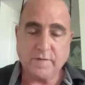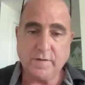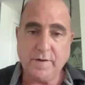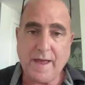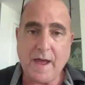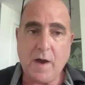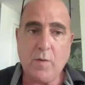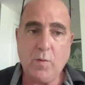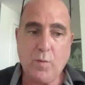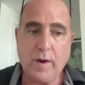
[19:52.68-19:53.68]
so now
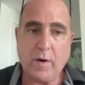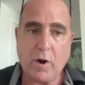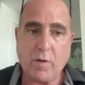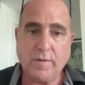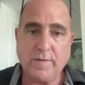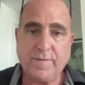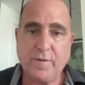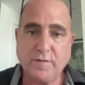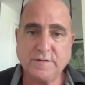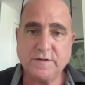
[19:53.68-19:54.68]
where are we? The
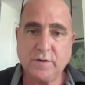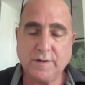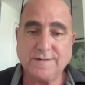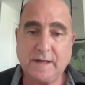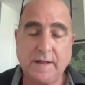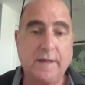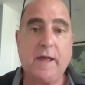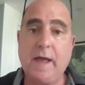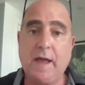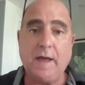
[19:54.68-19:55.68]
First Circuit, it's not like,
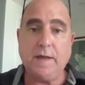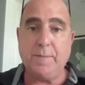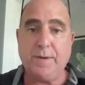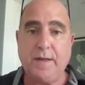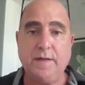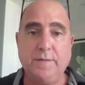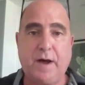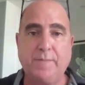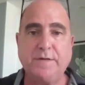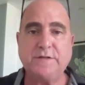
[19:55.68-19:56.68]
hey, yippee,
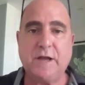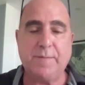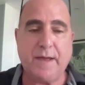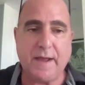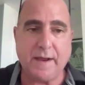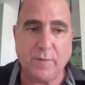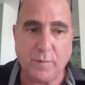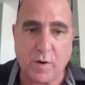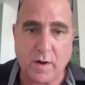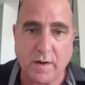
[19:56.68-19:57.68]
pop the champagne, we
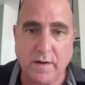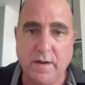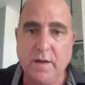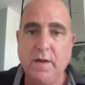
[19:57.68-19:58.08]
won.